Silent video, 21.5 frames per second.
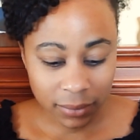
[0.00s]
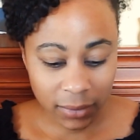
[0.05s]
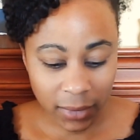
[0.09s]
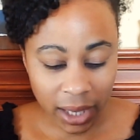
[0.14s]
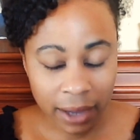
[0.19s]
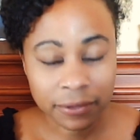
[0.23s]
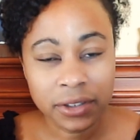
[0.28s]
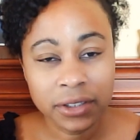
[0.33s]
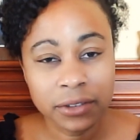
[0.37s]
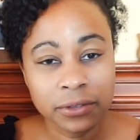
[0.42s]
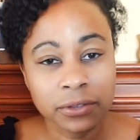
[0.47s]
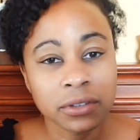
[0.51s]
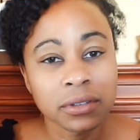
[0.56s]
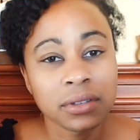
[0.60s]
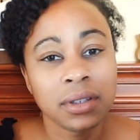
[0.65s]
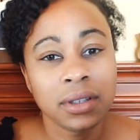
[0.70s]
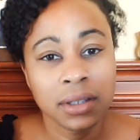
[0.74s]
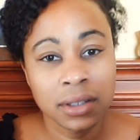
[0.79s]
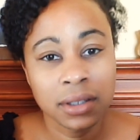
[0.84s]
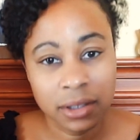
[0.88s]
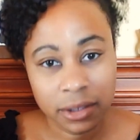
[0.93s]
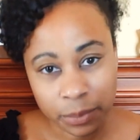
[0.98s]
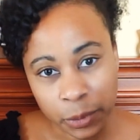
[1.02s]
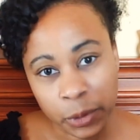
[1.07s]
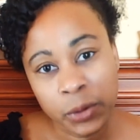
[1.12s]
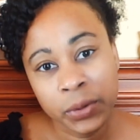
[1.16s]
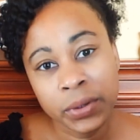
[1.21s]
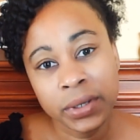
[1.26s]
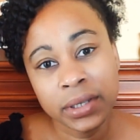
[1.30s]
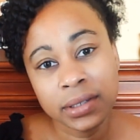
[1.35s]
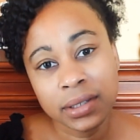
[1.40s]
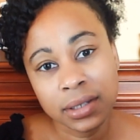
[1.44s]
have different
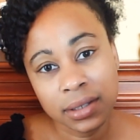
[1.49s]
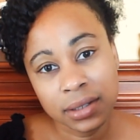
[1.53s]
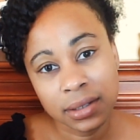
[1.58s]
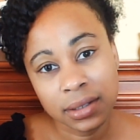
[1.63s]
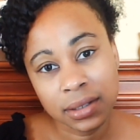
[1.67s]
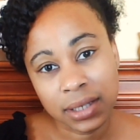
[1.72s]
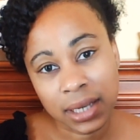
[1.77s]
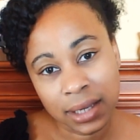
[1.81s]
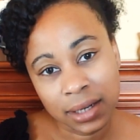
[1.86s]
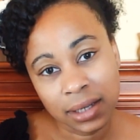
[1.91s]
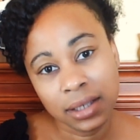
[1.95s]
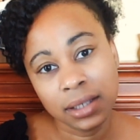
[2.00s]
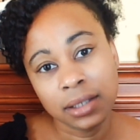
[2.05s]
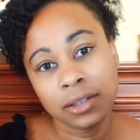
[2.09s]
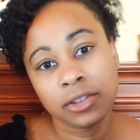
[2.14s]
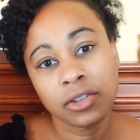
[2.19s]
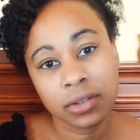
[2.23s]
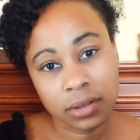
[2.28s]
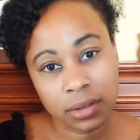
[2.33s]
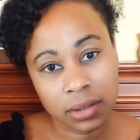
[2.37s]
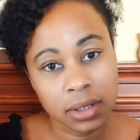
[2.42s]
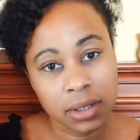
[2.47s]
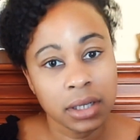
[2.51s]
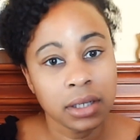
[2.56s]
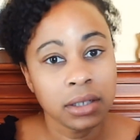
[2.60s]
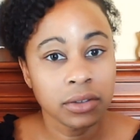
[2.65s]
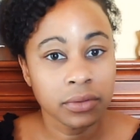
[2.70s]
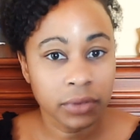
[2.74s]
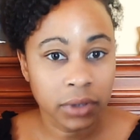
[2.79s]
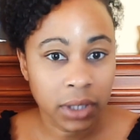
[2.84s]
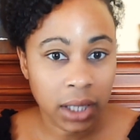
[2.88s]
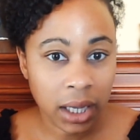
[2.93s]
experiences at each
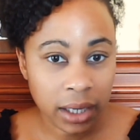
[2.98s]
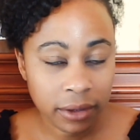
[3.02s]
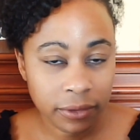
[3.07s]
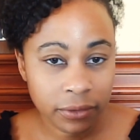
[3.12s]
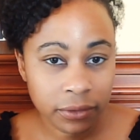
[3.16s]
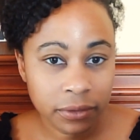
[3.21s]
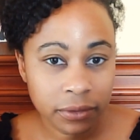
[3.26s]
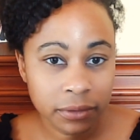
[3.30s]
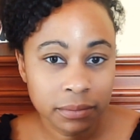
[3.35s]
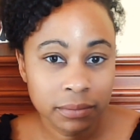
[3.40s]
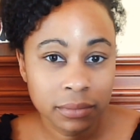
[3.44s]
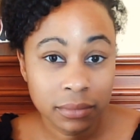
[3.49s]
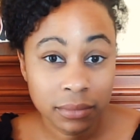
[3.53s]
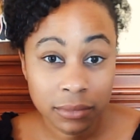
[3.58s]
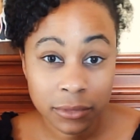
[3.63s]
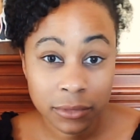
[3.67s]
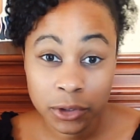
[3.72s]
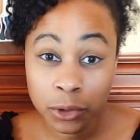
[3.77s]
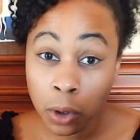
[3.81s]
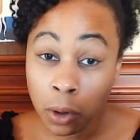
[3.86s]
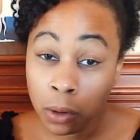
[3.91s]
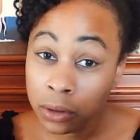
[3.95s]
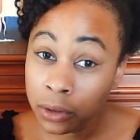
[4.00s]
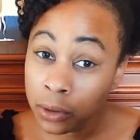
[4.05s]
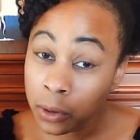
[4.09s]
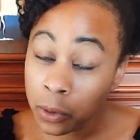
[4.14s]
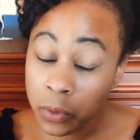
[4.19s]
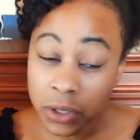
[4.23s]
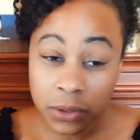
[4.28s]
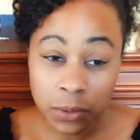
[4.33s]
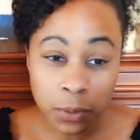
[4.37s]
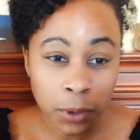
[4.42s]
stage of life. You all
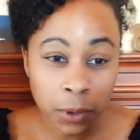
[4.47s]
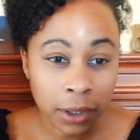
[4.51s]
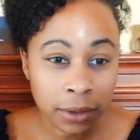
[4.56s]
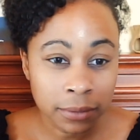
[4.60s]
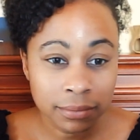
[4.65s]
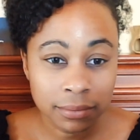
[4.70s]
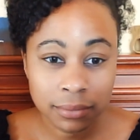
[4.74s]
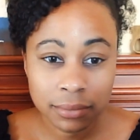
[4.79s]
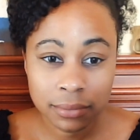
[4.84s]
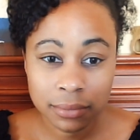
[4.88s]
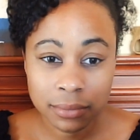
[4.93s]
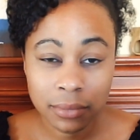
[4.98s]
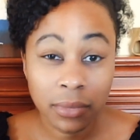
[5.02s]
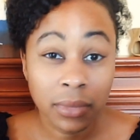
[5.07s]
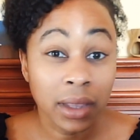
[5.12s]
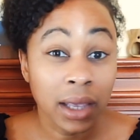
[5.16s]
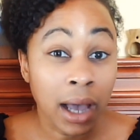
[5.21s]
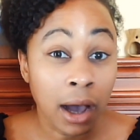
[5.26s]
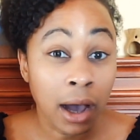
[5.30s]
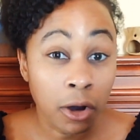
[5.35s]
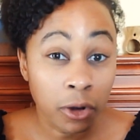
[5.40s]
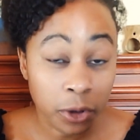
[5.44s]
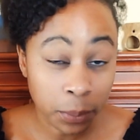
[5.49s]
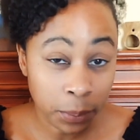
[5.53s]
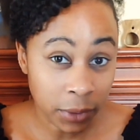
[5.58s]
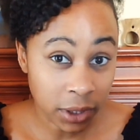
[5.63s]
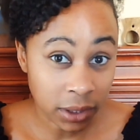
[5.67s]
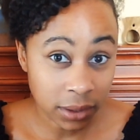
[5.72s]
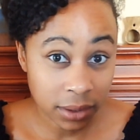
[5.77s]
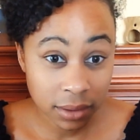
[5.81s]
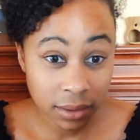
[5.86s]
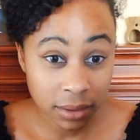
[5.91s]
know this one, The
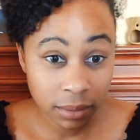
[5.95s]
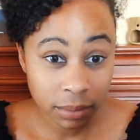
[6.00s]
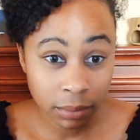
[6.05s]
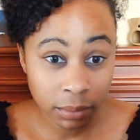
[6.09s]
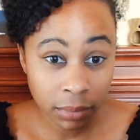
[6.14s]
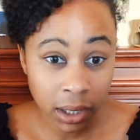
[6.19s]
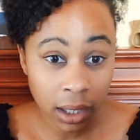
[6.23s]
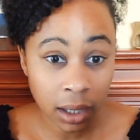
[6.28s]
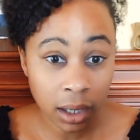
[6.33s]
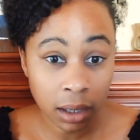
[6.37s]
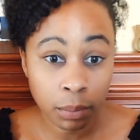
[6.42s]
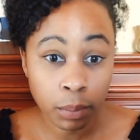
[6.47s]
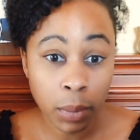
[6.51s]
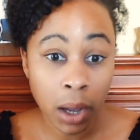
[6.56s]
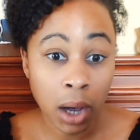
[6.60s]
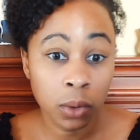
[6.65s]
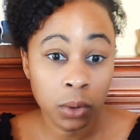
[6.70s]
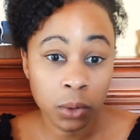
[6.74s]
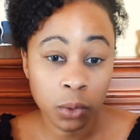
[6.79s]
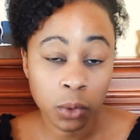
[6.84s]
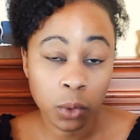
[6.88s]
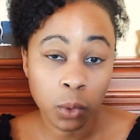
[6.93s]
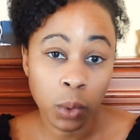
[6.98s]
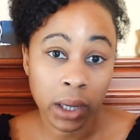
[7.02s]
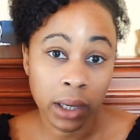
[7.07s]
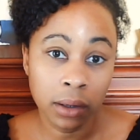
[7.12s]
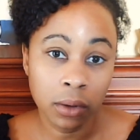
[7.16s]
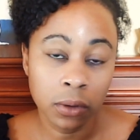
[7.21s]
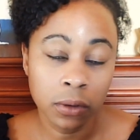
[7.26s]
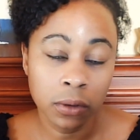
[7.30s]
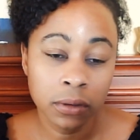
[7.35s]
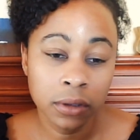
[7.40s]
Alchemist by Paulo
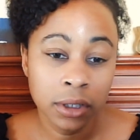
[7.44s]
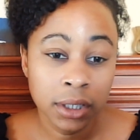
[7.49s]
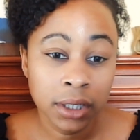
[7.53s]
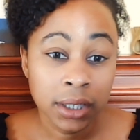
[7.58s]
Coelho.